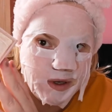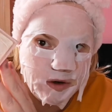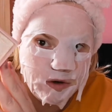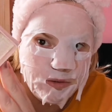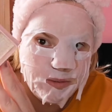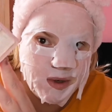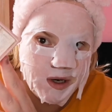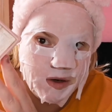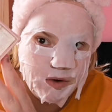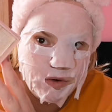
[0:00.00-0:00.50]

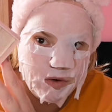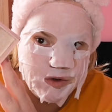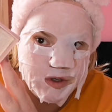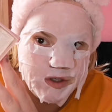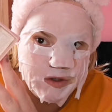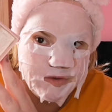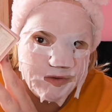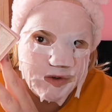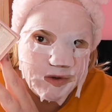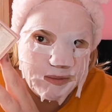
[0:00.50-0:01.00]
well, but I got
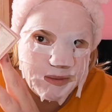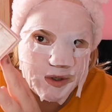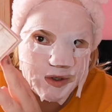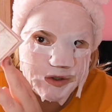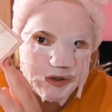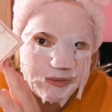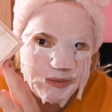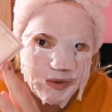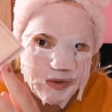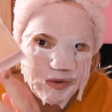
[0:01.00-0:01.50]
rid of the
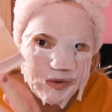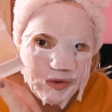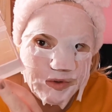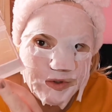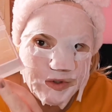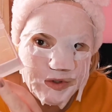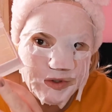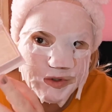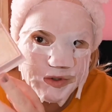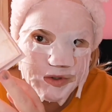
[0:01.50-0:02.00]
brush
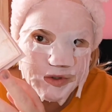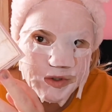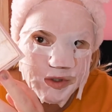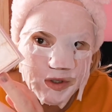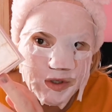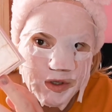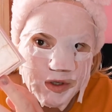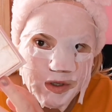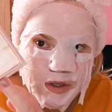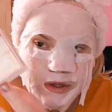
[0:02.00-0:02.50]
because
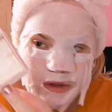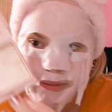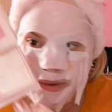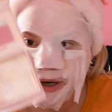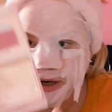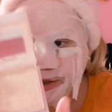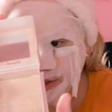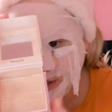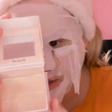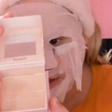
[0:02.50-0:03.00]
the
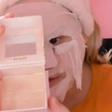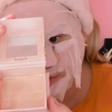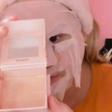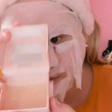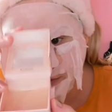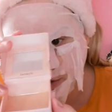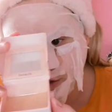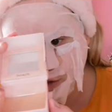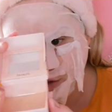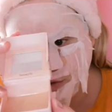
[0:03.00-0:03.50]
person
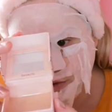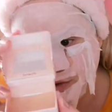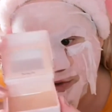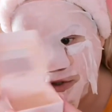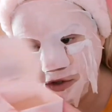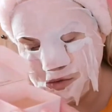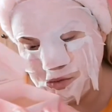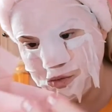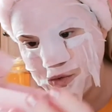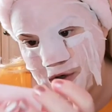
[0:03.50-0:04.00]
had only
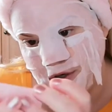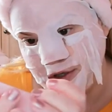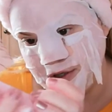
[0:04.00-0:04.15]
used it